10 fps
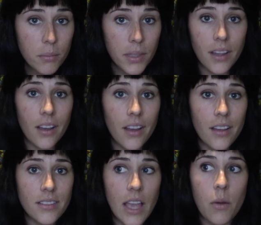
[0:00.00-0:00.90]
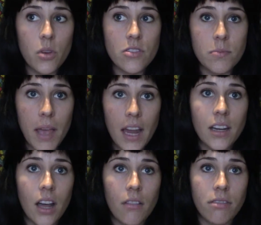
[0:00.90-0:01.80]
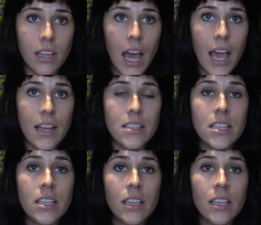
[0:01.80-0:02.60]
because it was bad enough that